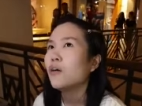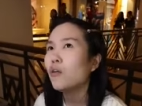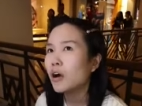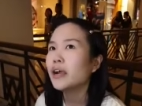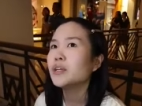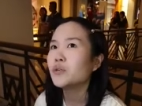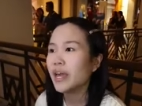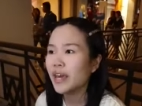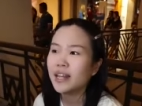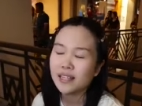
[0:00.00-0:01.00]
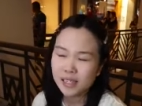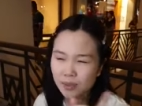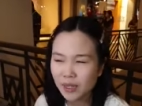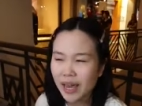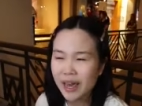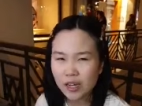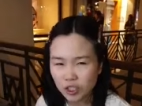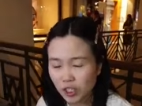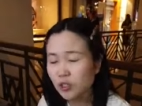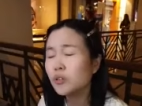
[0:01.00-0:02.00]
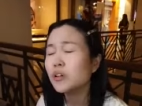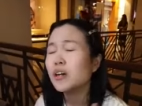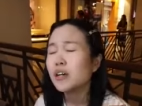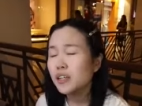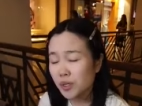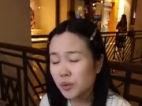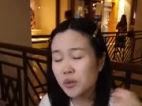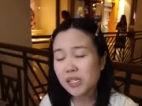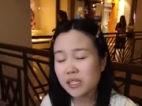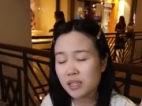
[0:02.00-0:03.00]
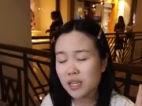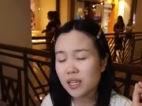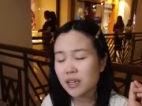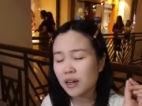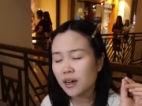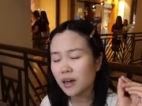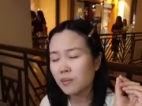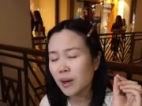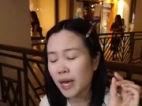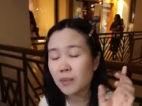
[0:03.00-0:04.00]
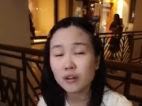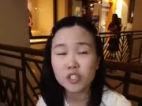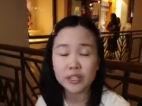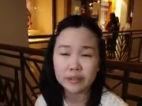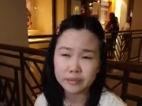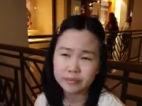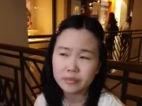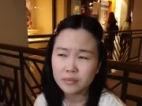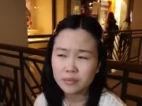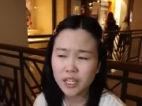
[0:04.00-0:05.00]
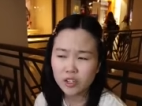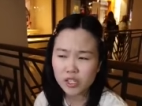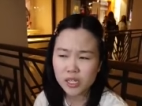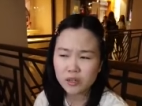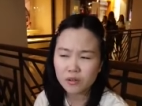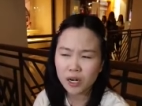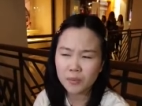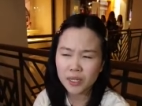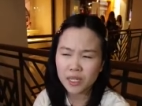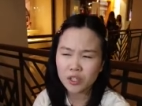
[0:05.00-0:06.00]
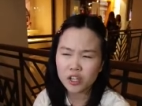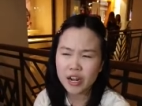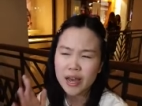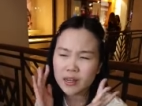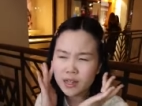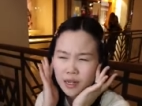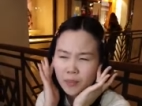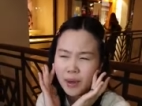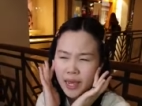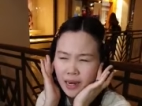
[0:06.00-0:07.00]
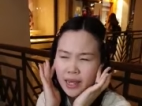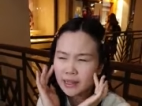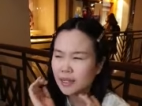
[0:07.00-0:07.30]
or you can, and it's something I actually do, use the um, eyebrow gel. Like you just like rub it into your hand and then apply it.